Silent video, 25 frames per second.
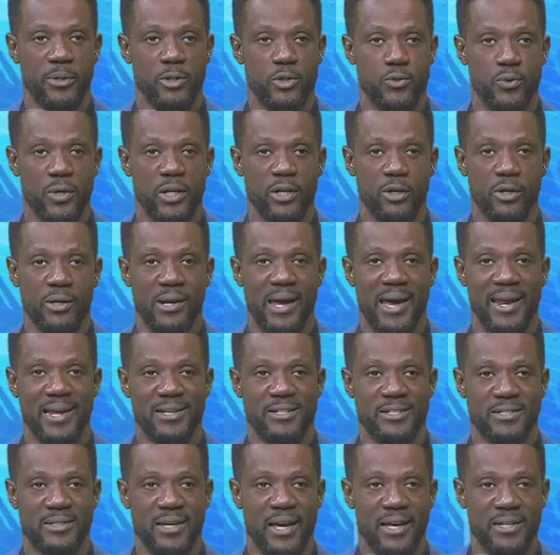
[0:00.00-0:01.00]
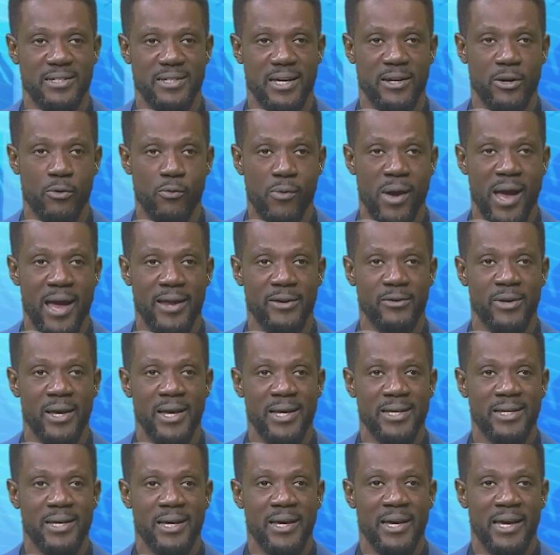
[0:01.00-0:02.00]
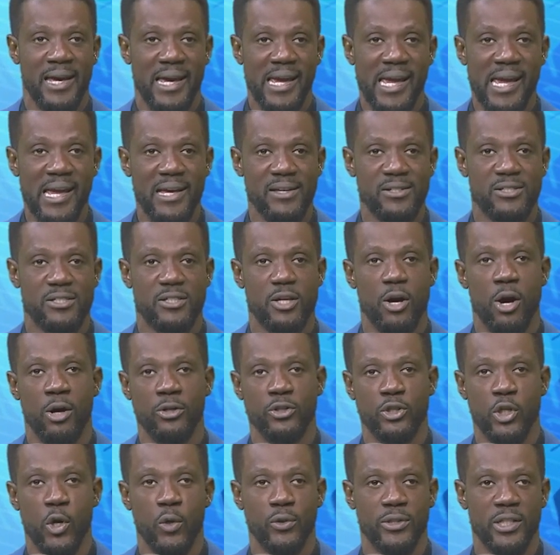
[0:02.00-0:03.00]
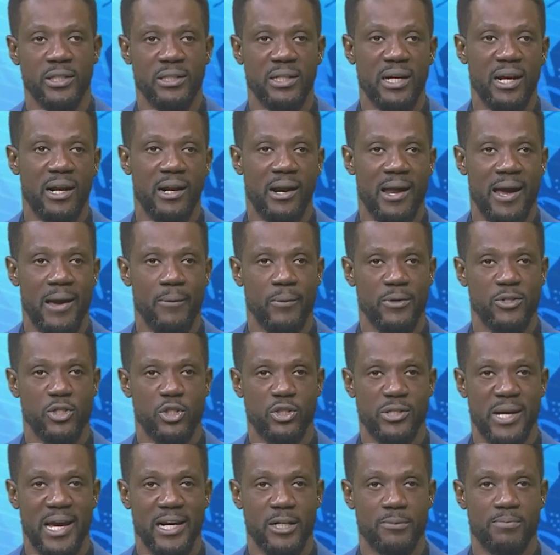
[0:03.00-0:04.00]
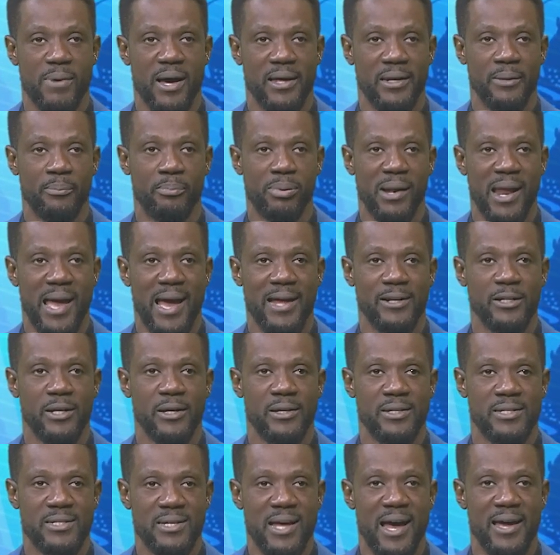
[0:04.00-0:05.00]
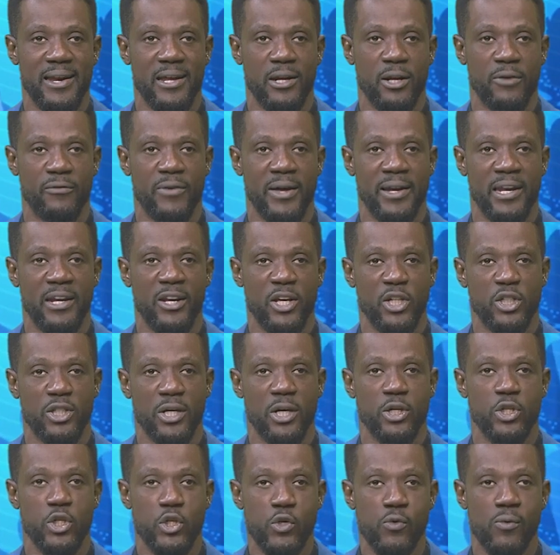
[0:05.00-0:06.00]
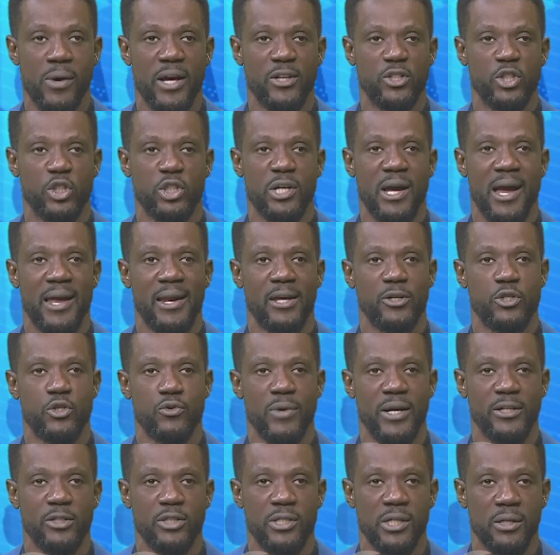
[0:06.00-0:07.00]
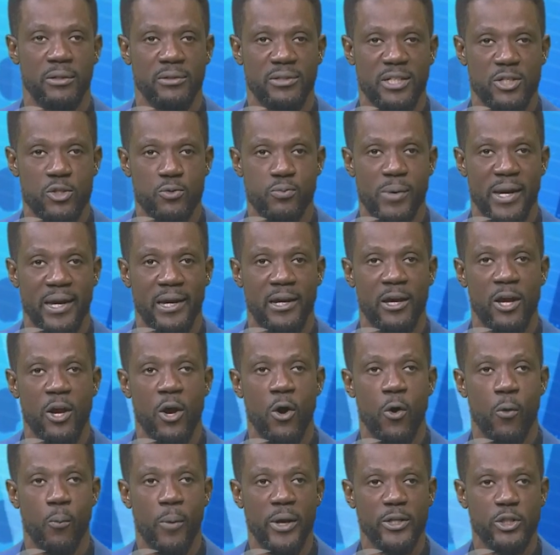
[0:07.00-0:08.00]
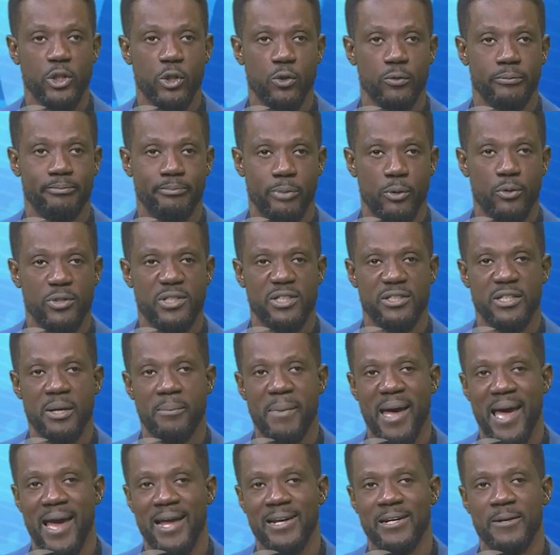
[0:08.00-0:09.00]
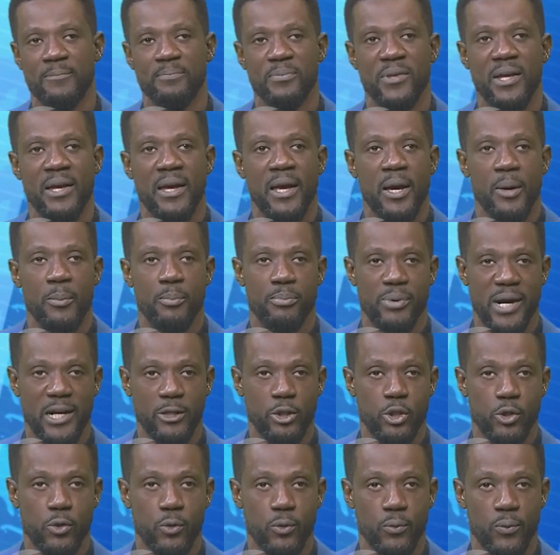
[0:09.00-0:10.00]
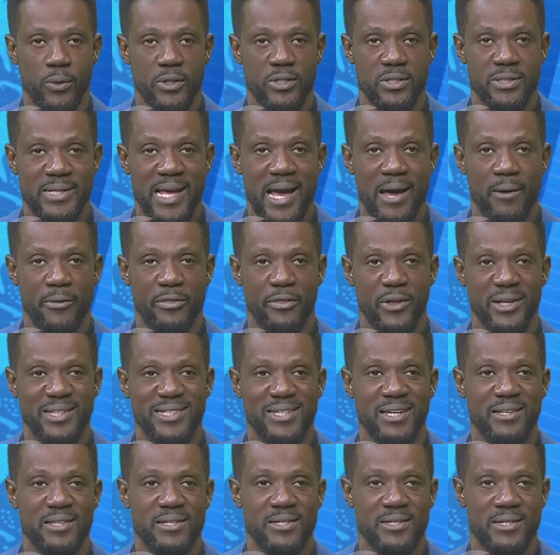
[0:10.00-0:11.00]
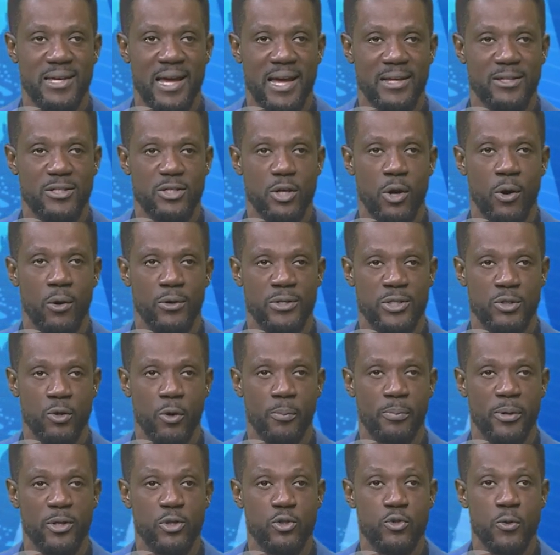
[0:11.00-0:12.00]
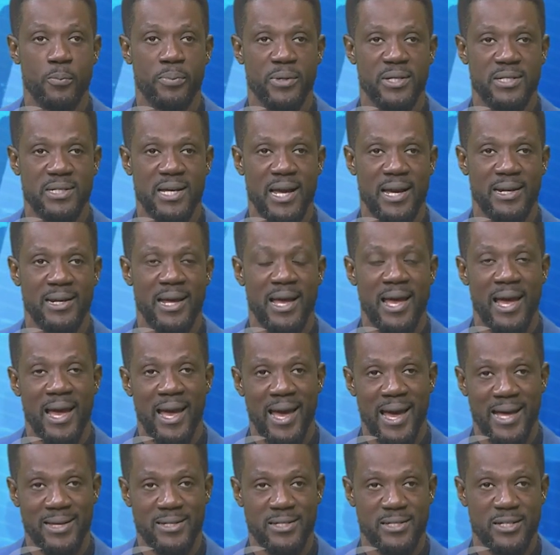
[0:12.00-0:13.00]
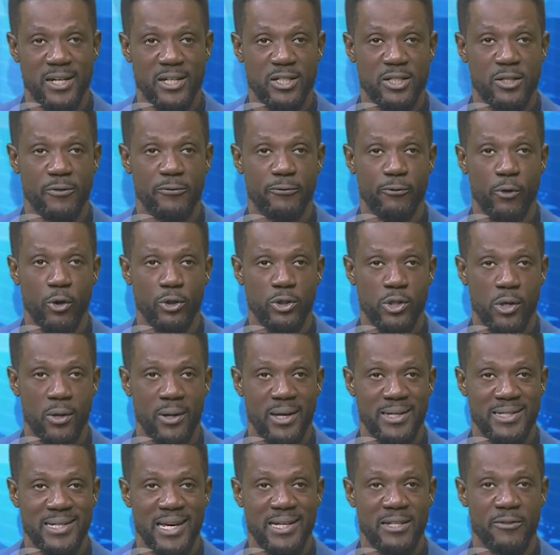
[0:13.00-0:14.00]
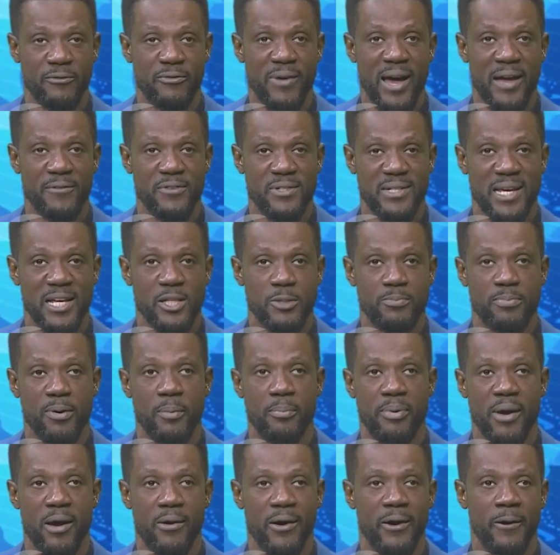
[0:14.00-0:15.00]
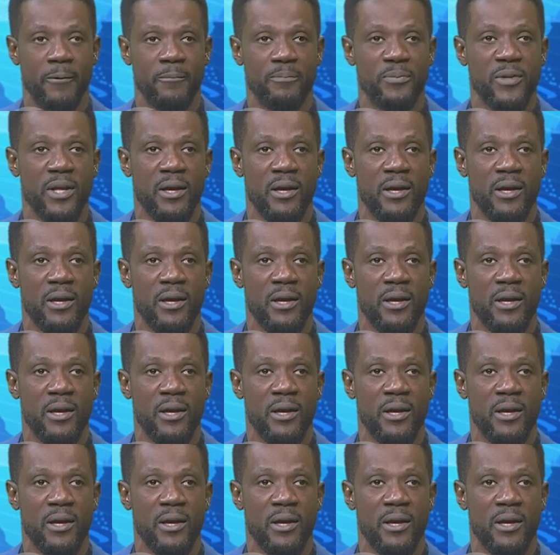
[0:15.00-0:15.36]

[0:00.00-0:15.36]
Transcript: between the United States and Iran eased, although the decline was checked by the planned signing of an initial U S China trade deal this week, which could boost demand. Brent crude was down thirteen cents or zero point two percent at sixty-four dollars and eighty-five cents per barrel.